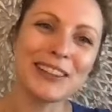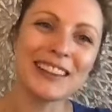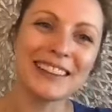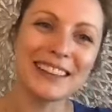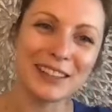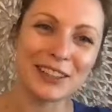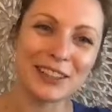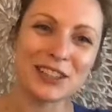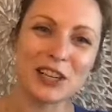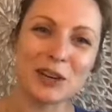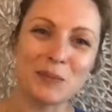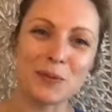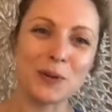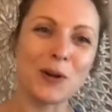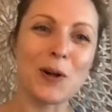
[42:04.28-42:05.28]
leadership
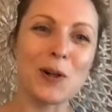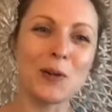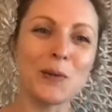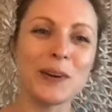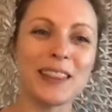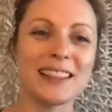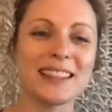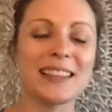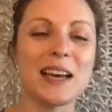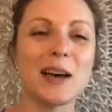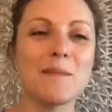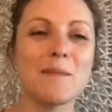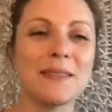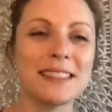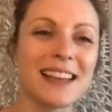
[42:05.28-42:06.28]
role with
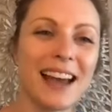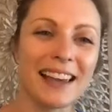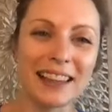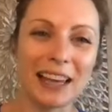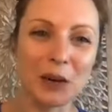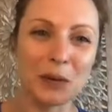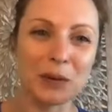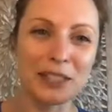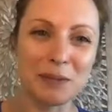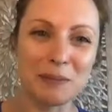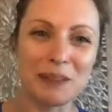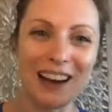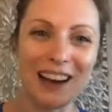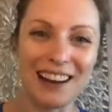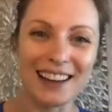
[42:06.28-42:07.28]
some sign language
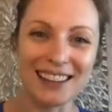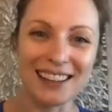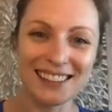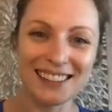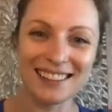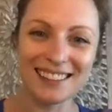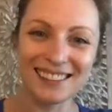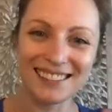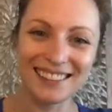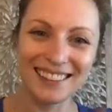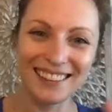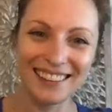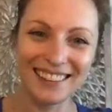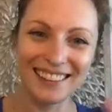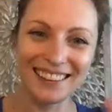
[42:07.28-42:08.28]
applause.
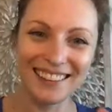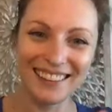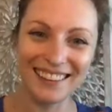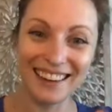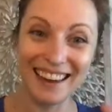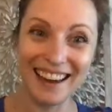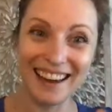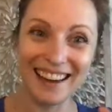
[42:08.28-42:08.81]
Yeah?